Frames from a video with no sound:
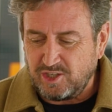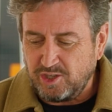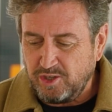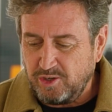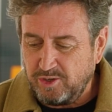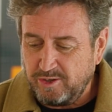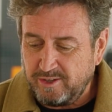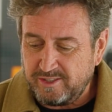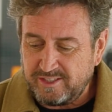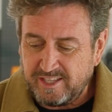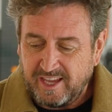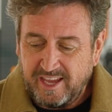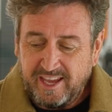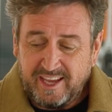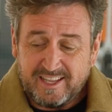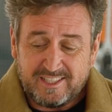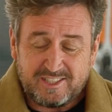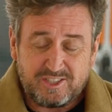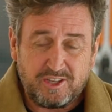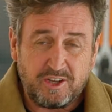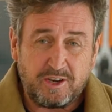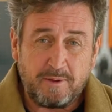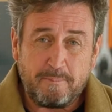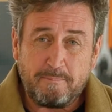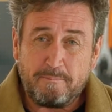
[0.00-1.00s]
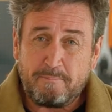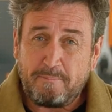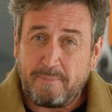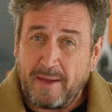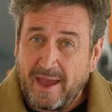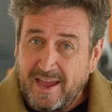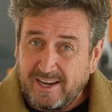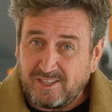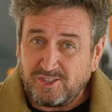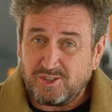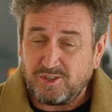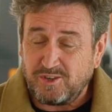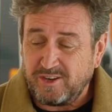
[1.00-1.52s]
use, it's got a
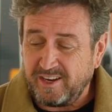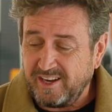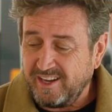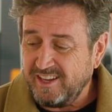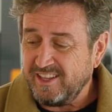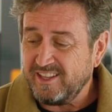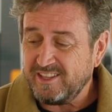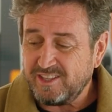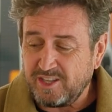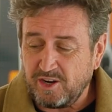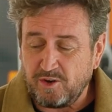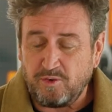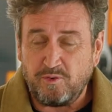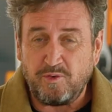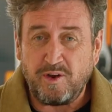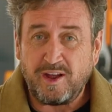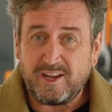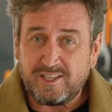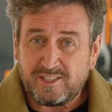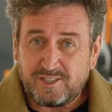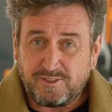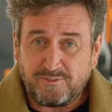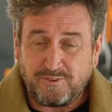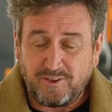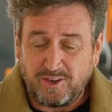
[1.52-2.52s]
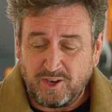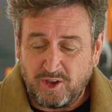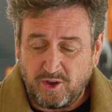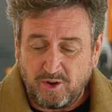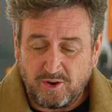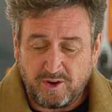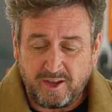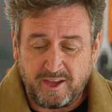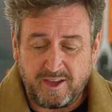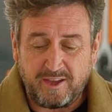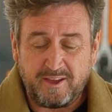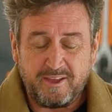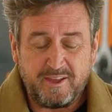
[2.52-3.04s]
battery that runs for
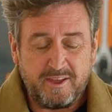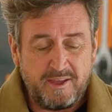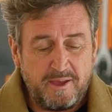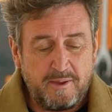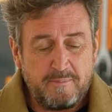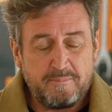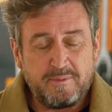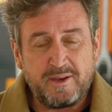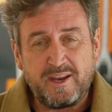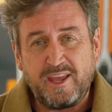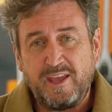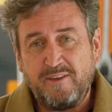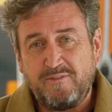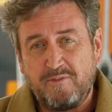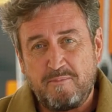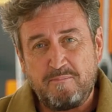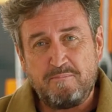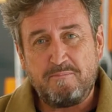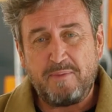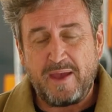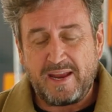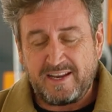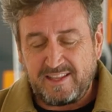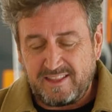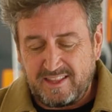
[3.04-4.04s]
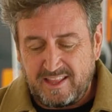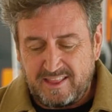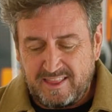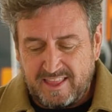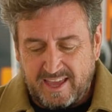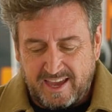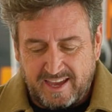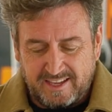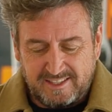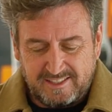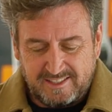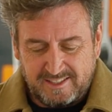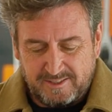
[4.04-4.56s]
longer, but even better than
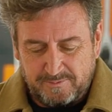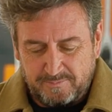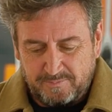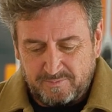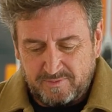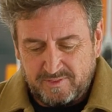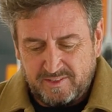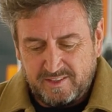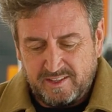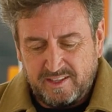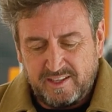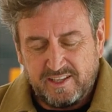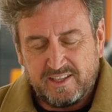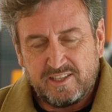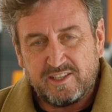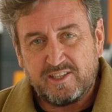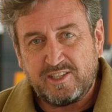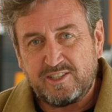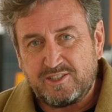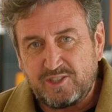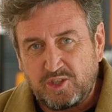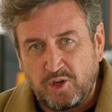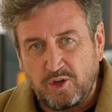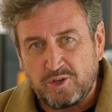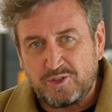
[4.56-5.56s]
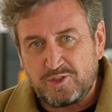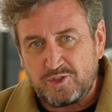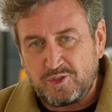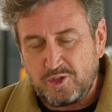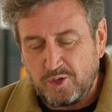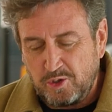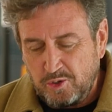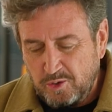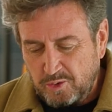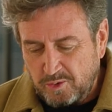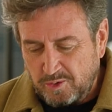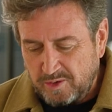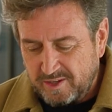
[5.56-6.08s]
that, it's got
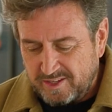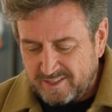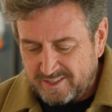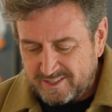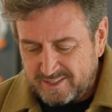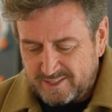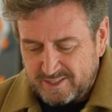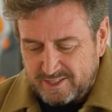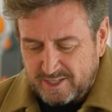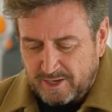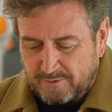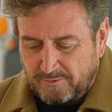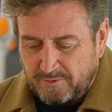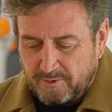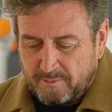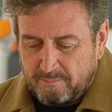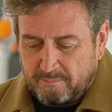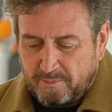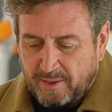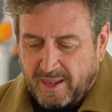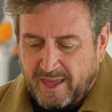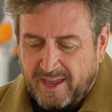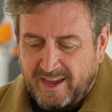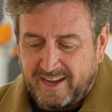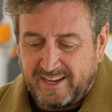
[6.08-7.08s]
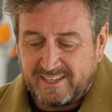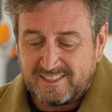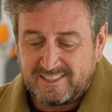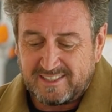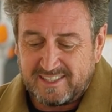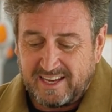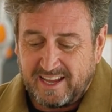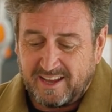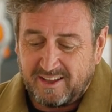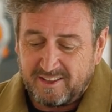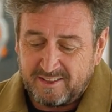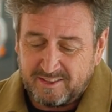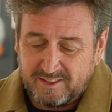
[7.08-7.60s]
two different blades.
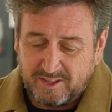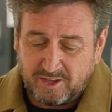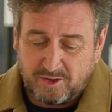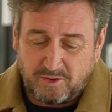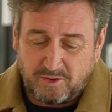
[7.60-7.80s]
Now the